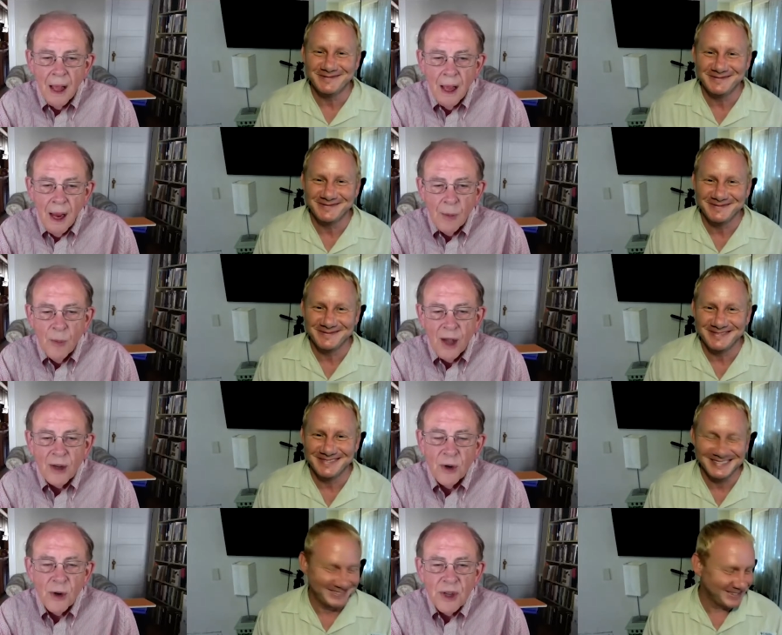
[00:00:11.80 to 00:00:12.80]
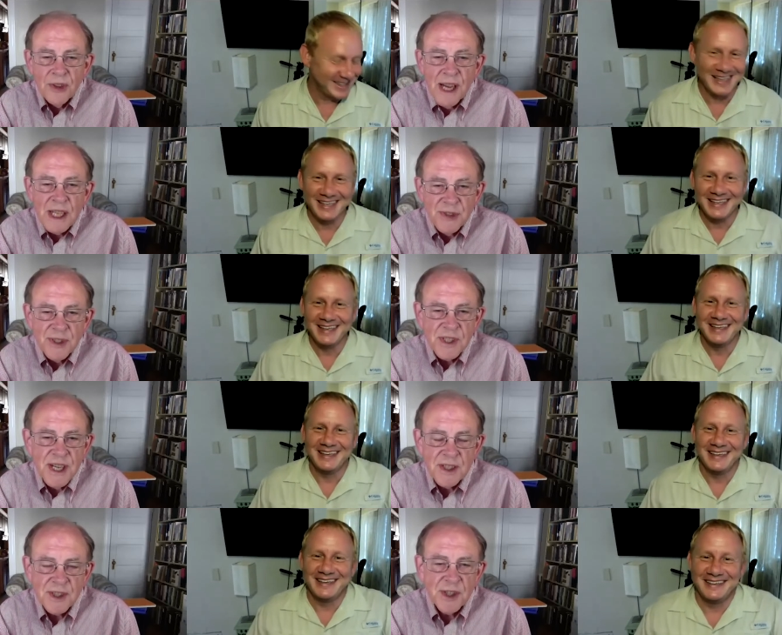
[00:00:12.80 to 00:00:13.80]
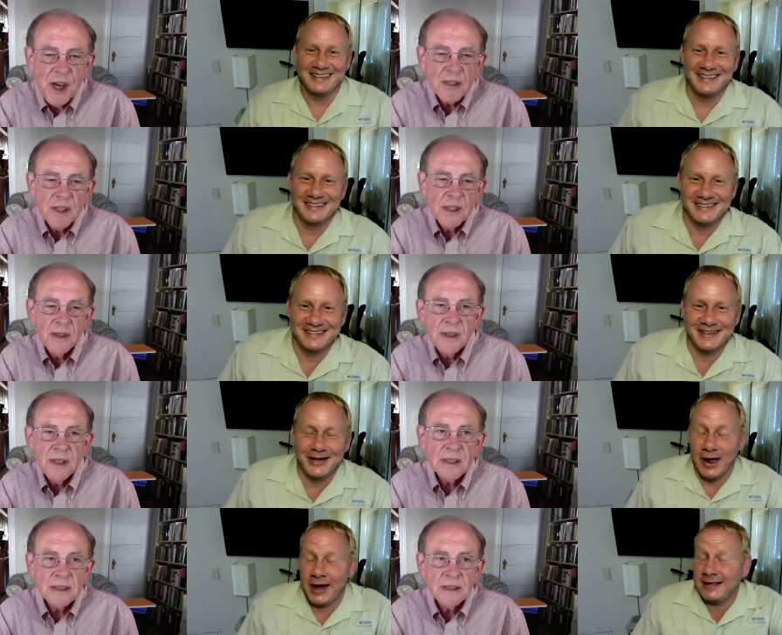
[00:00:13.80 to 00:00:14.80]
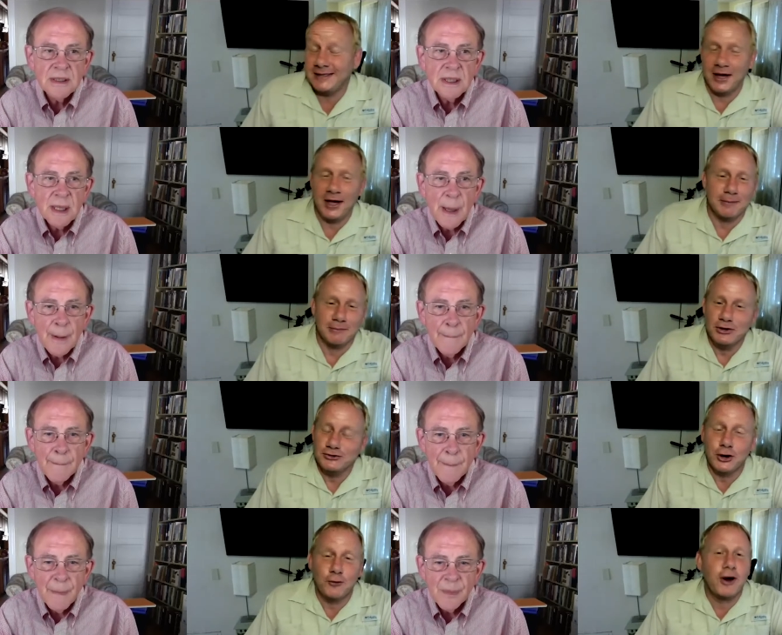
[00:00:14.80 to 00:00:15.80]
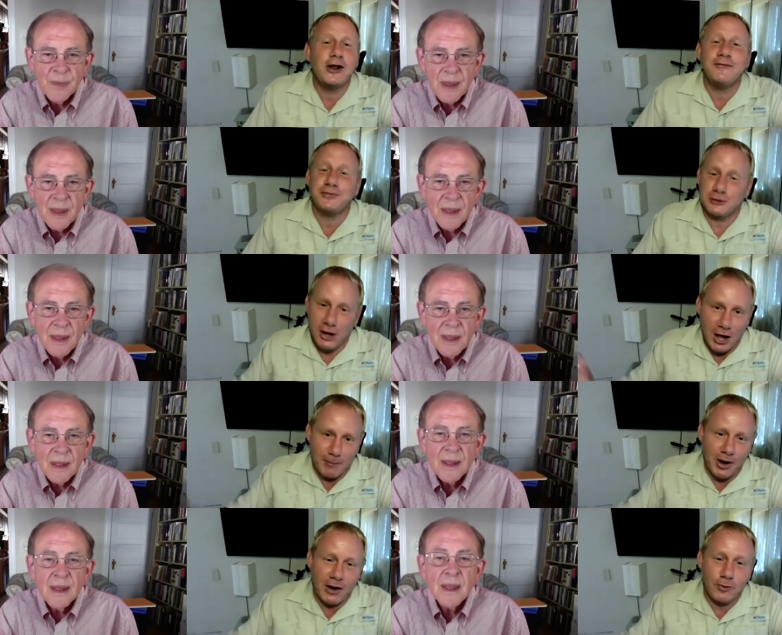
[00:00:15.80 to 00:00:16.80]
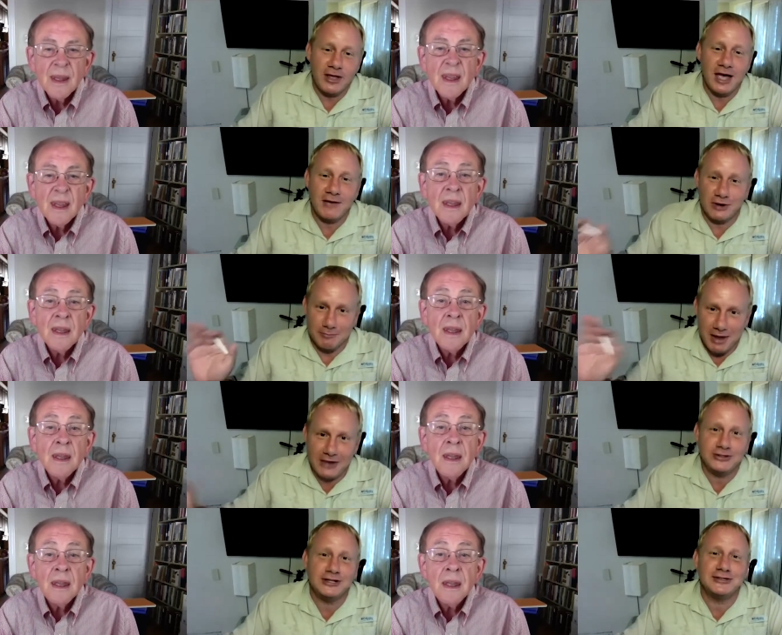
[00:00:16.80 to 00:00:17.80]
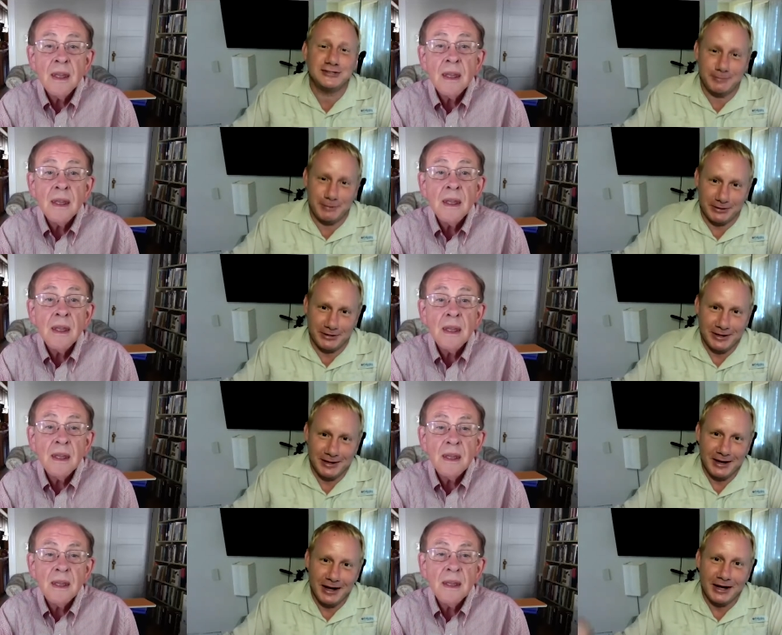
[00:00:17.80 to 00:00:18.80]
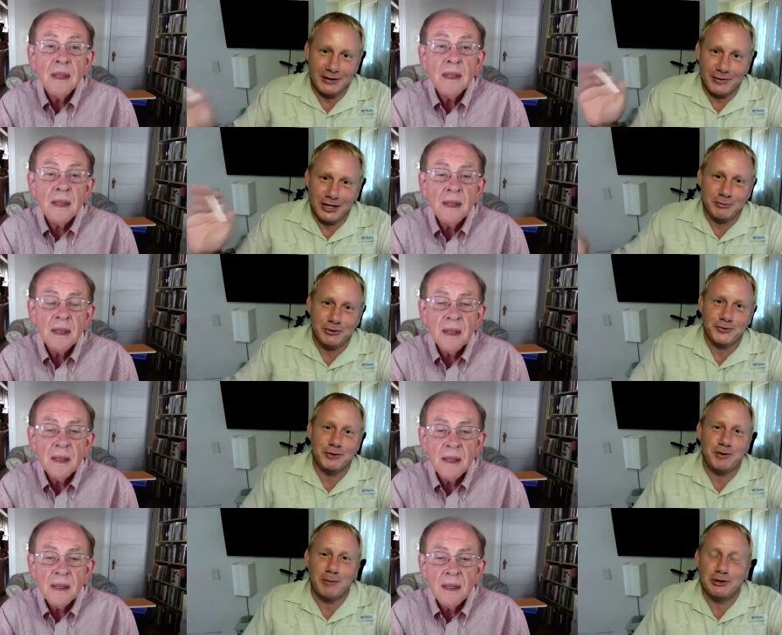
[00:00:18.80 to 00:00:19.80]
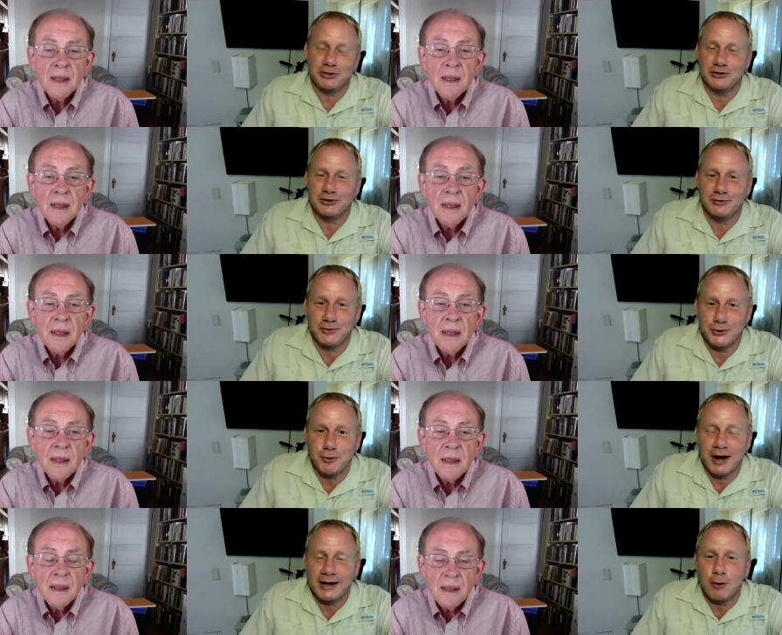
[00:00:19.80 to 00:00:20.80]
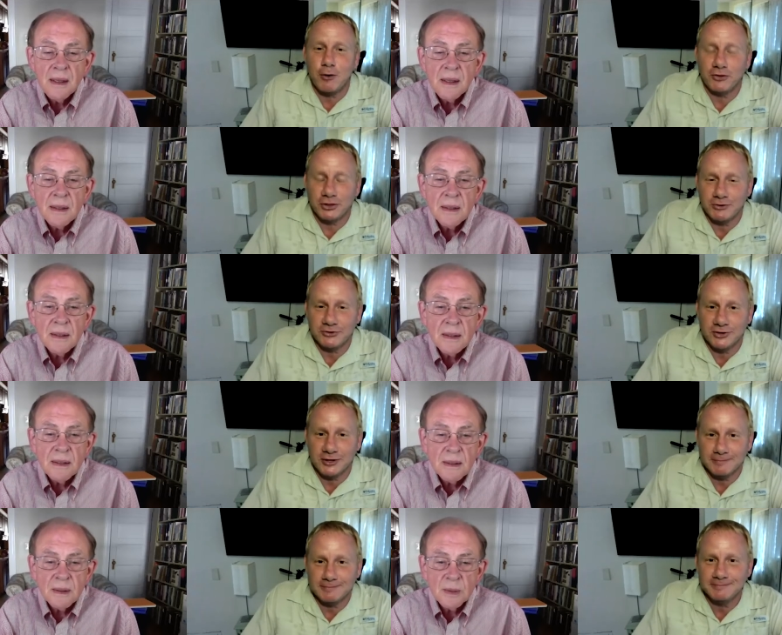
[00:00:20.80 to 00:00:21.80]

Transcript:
Speaker 1: I'm well, Kory. Thanks for the chance to talk to you. Oh, anytime. So, right off the top, uh, we have an amazing exhibit uh, available for the public to, to view right now over the museum.